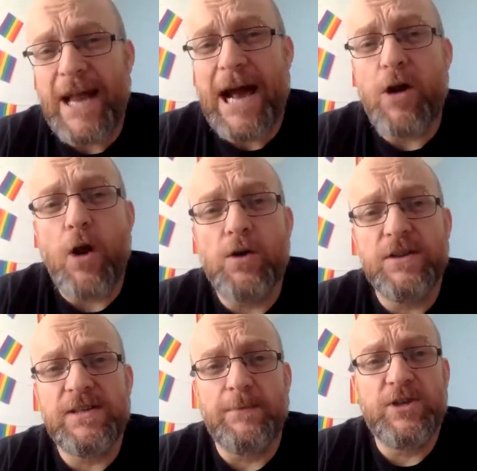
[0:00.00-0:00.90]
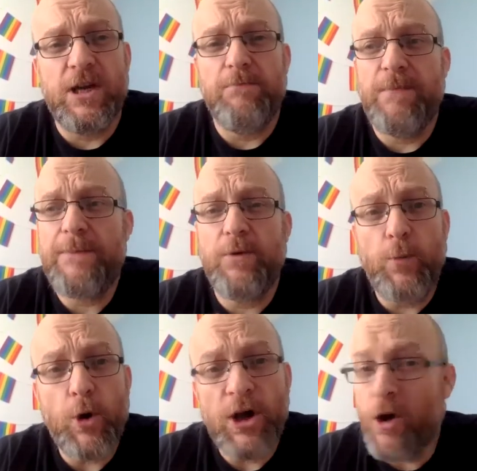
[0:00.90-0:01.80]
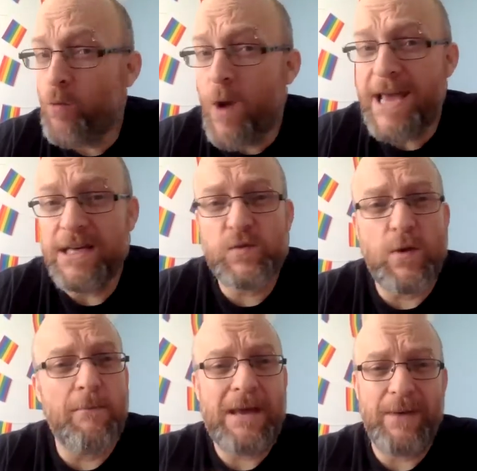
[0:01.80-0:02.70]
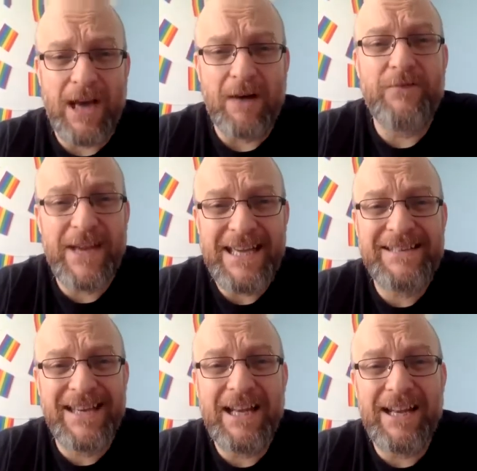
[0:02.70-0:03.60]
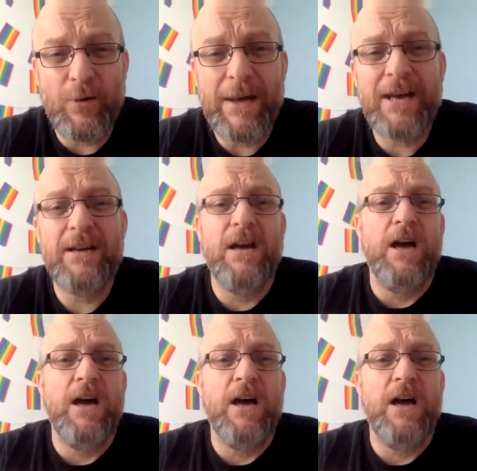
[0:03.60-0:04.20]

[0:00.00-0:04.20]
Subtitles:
alcohol consumption, people putting on weight as well, maybe comfort eating a little bit,